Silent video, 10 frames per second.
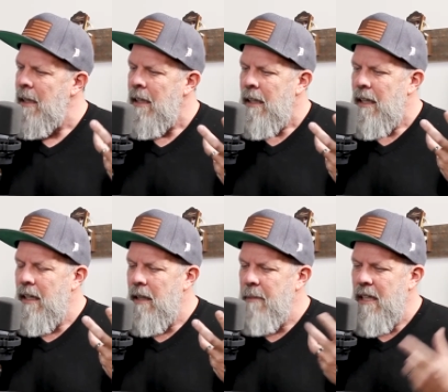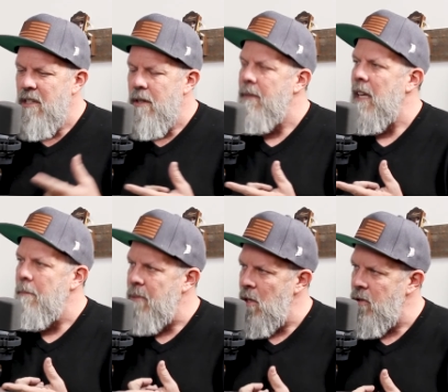Yeah uh, because of the
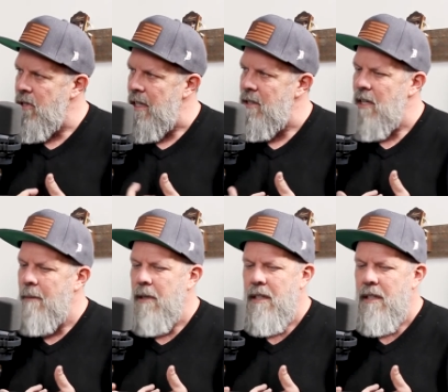abuses and